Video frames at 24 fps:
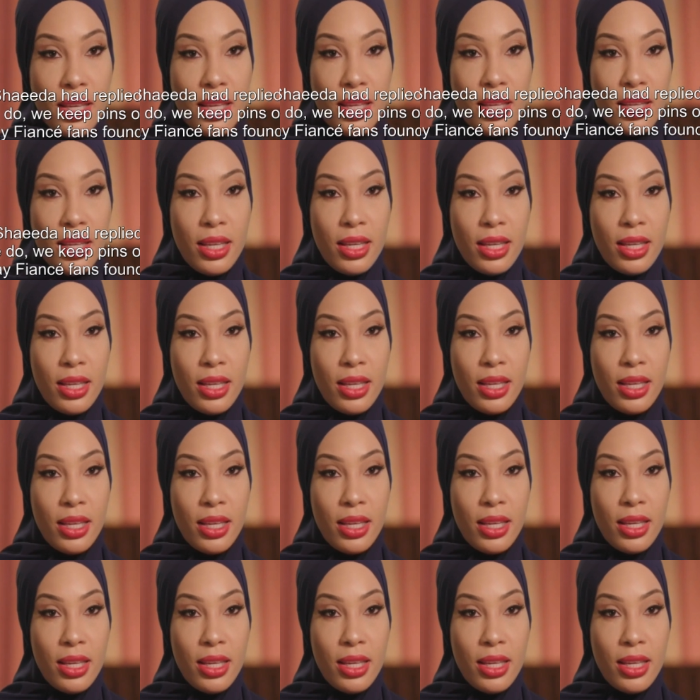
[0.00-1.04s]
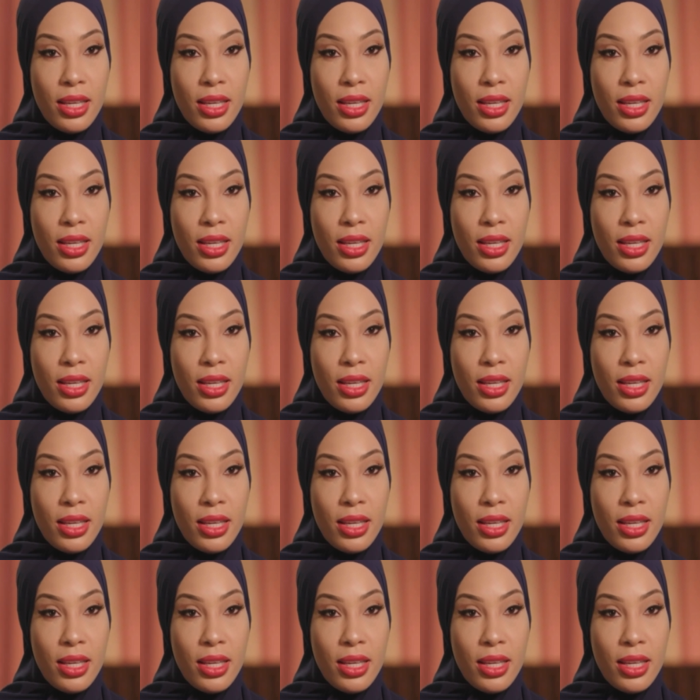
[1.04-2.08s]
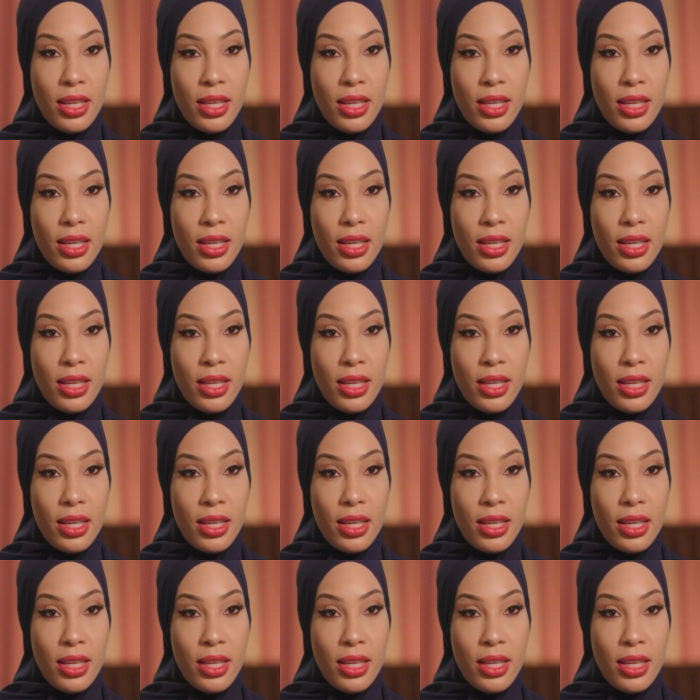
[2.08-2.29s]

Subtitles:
[no speech]